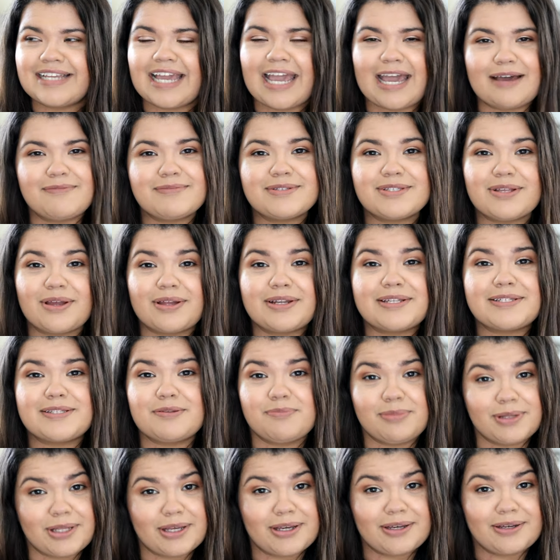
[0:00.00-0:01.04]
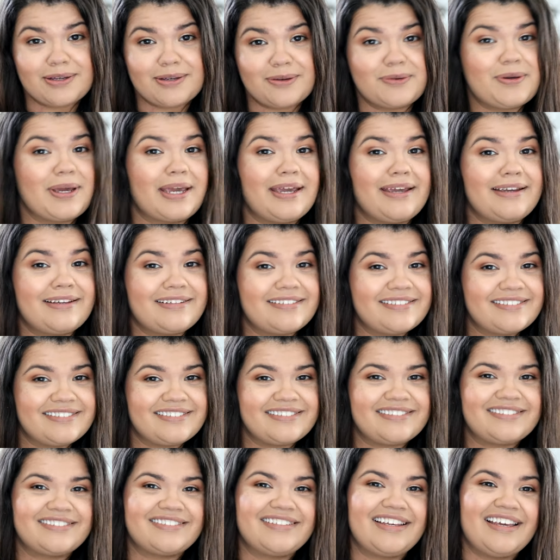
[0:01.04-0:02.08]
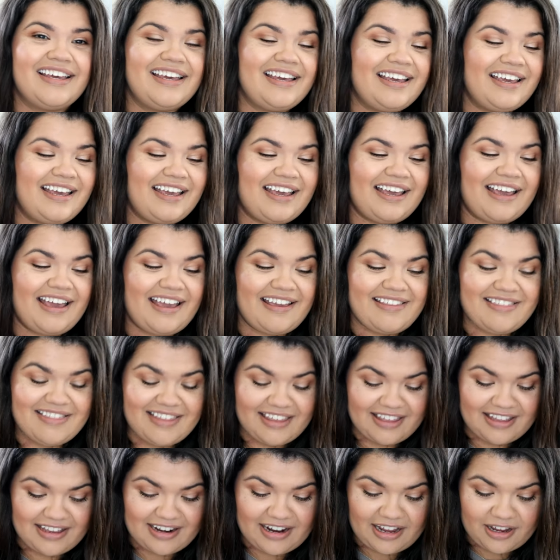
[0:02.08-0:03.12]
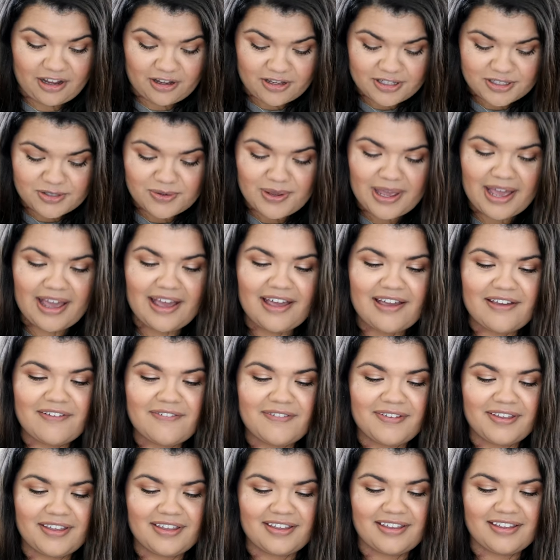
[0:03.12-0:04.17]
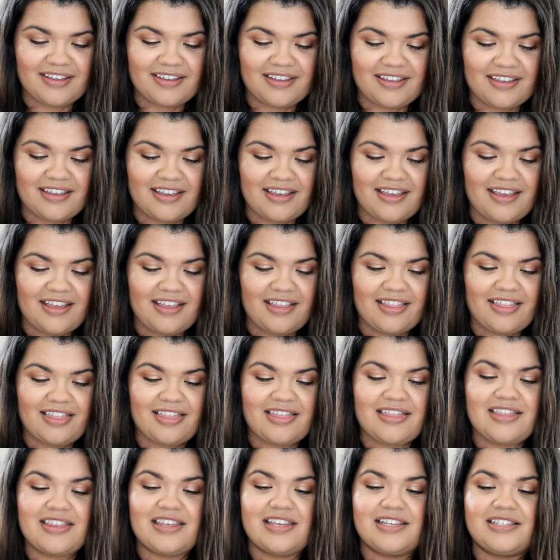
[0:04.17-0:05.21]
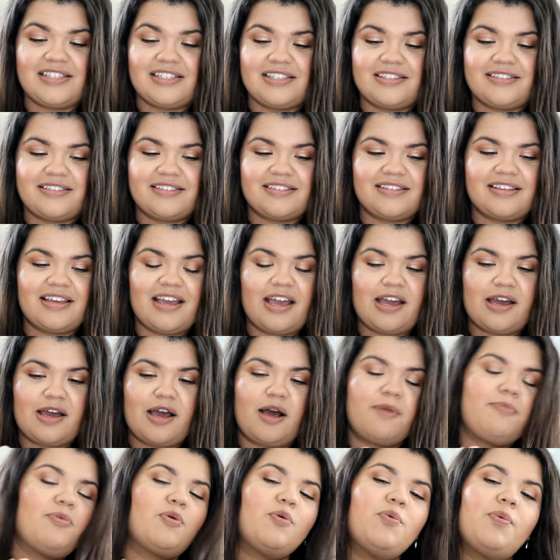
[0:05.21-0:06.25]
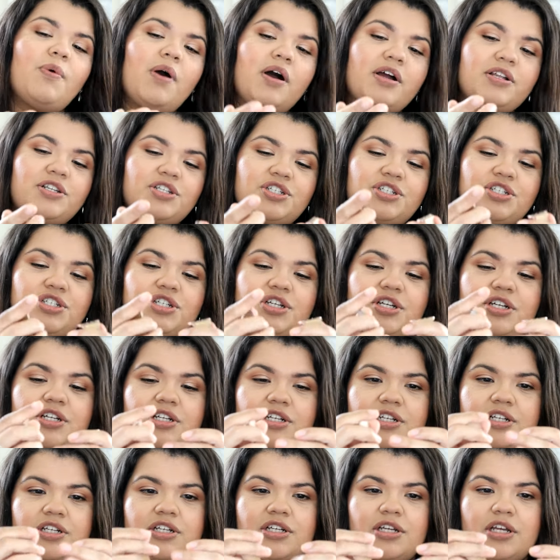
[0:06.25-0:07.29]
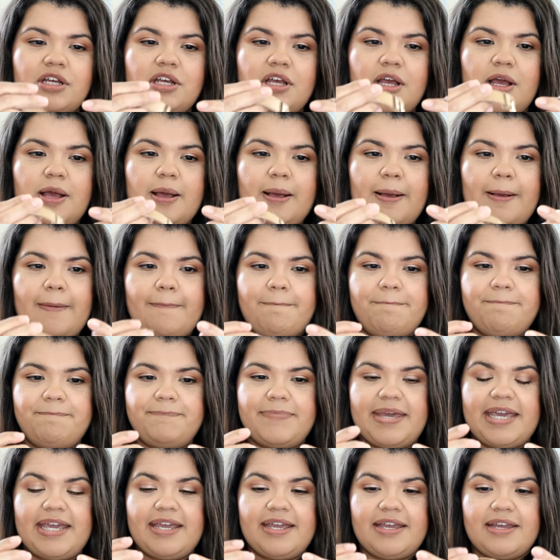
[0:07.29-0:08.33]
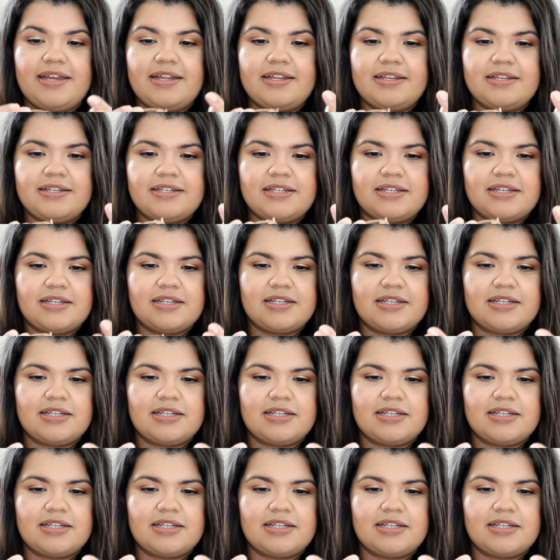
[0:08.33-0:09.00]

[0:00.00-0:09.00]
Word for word: Amazon is the plug, okay? And then I also have this Apple Watch band